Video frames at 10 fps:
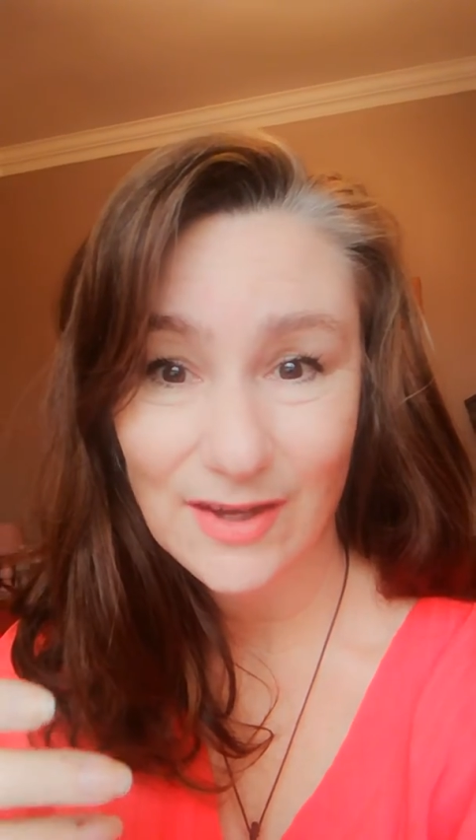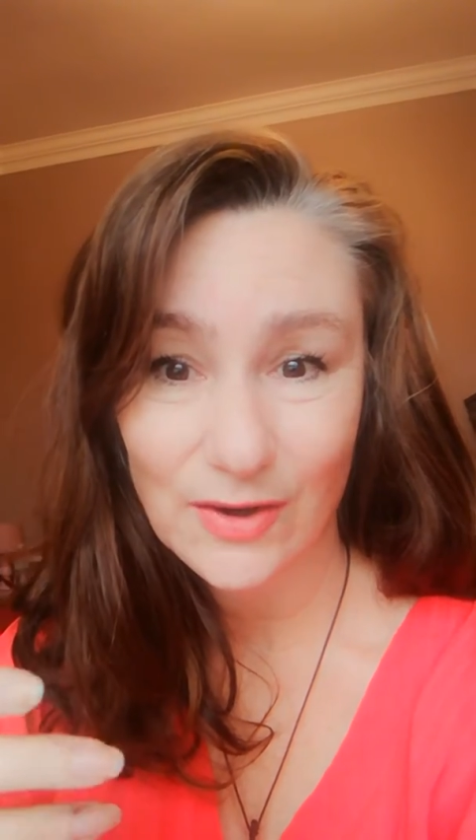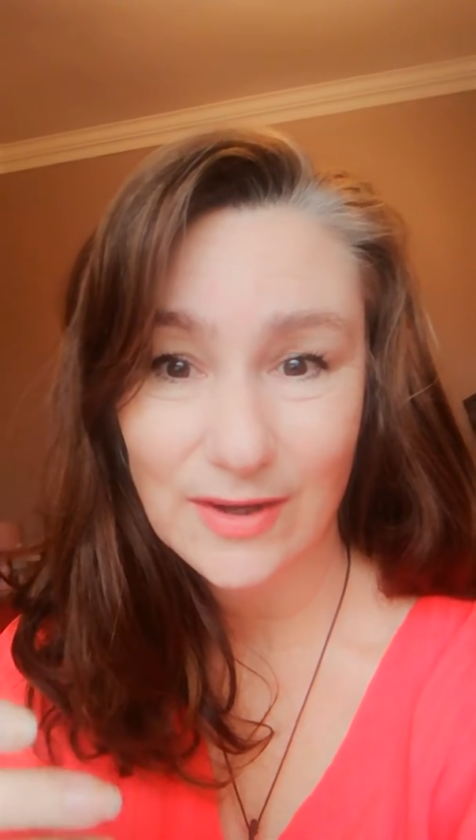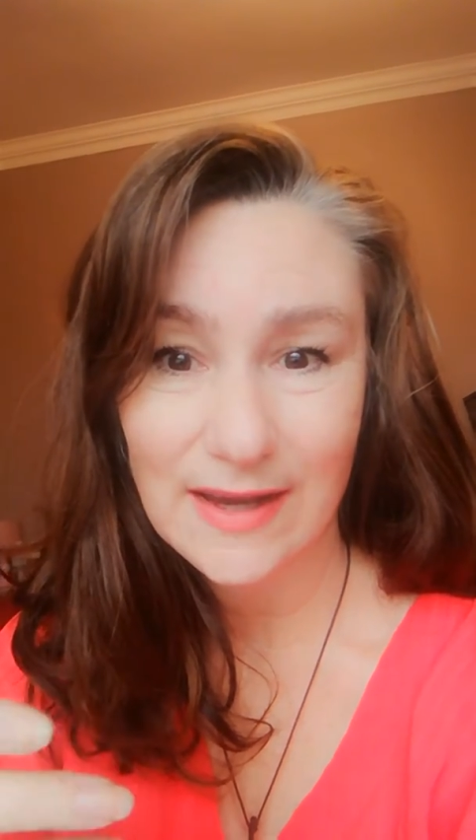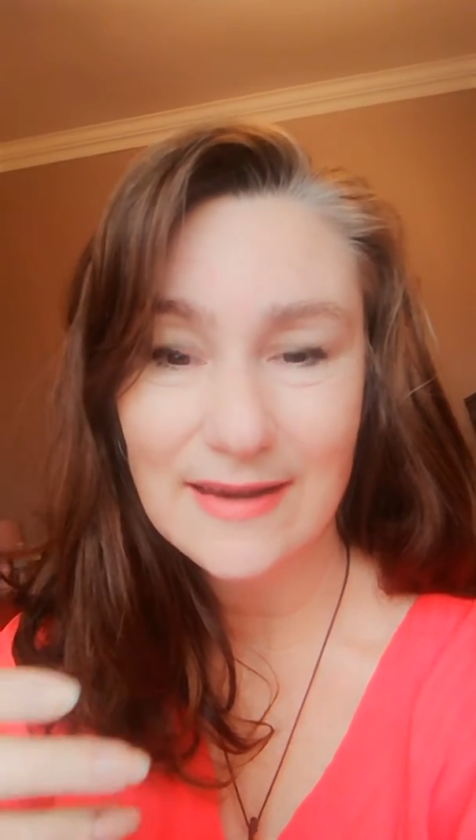
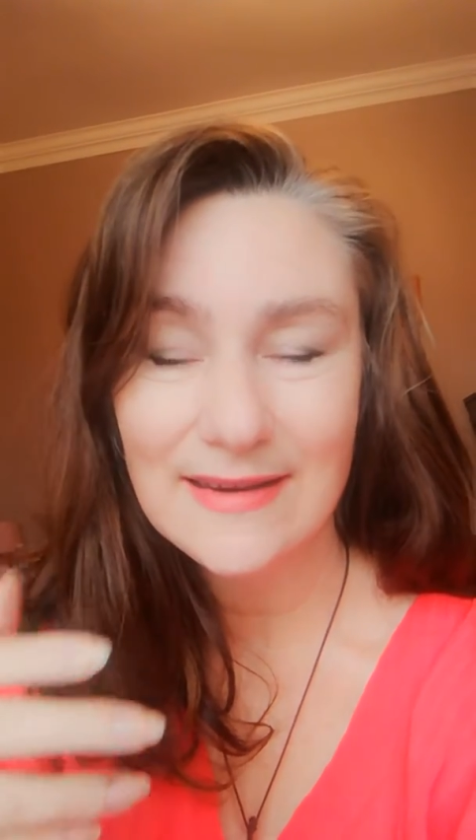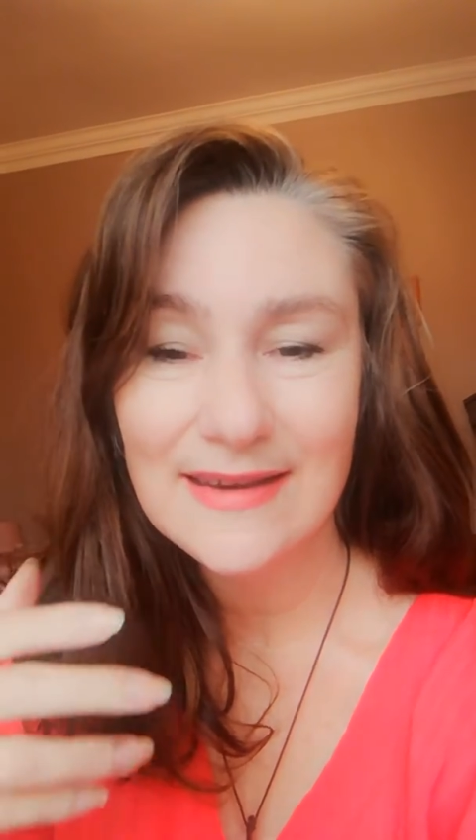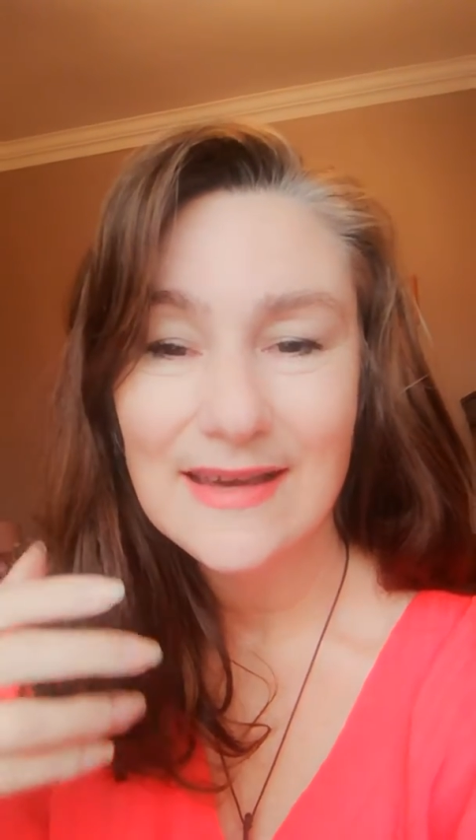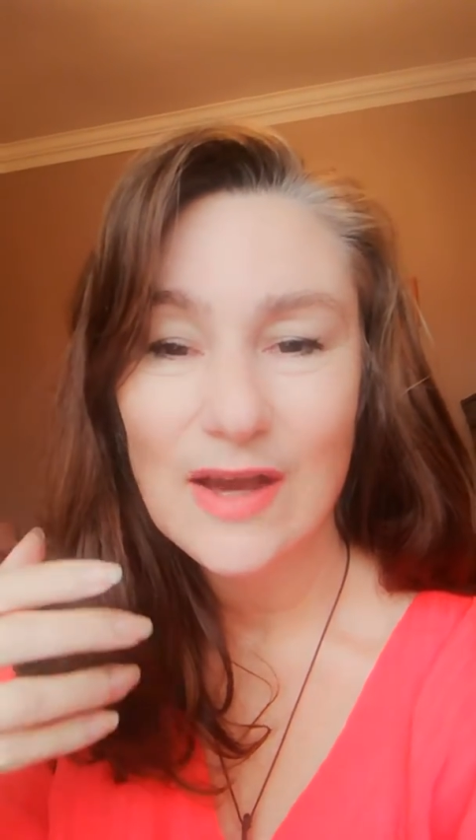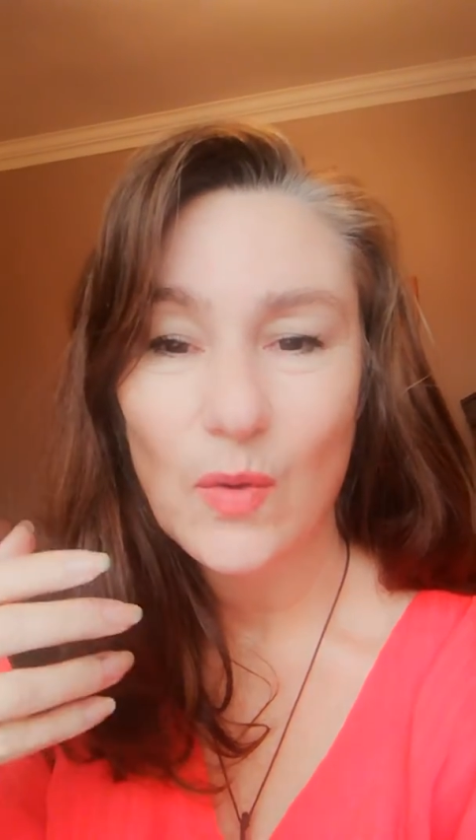Okay?
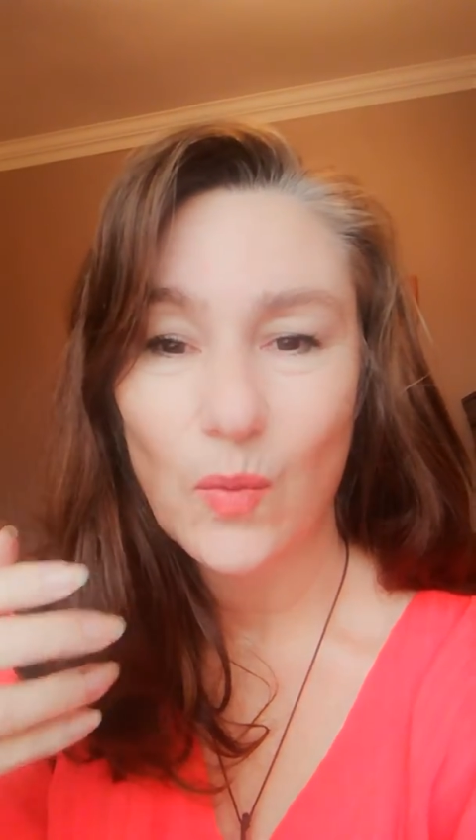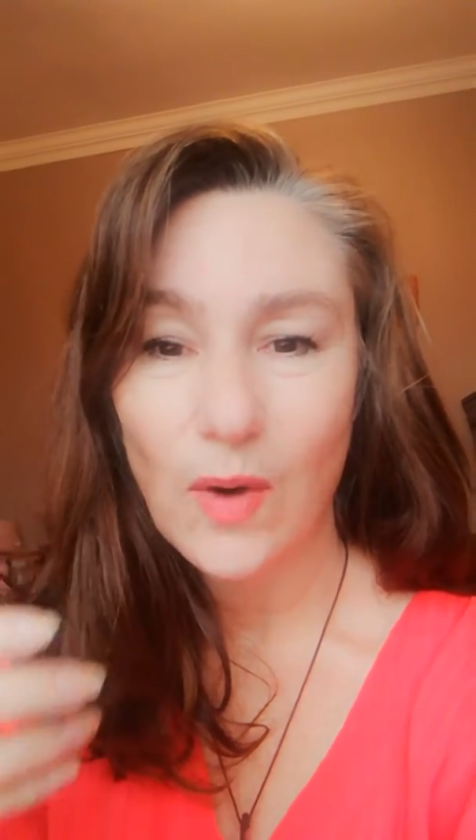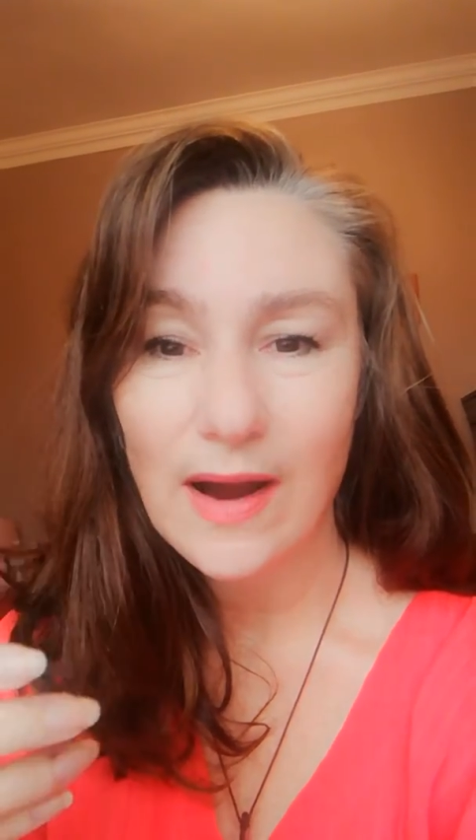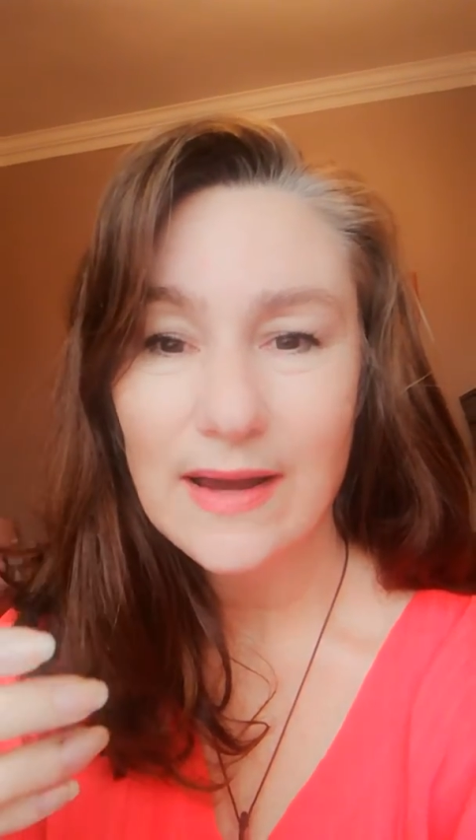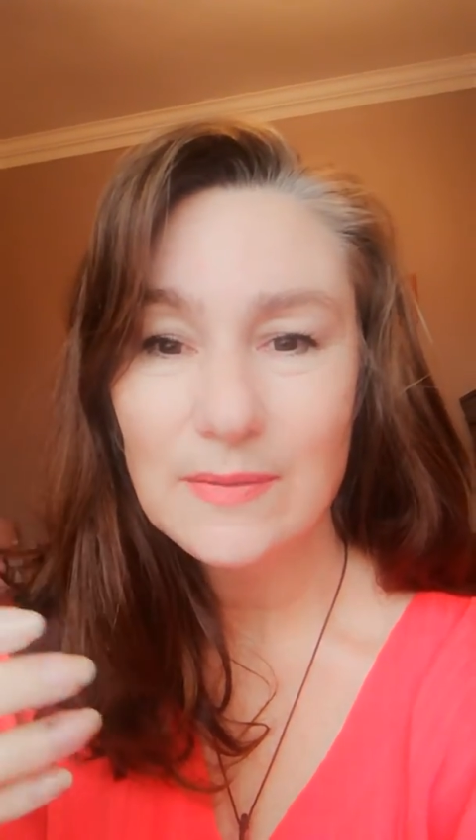Why?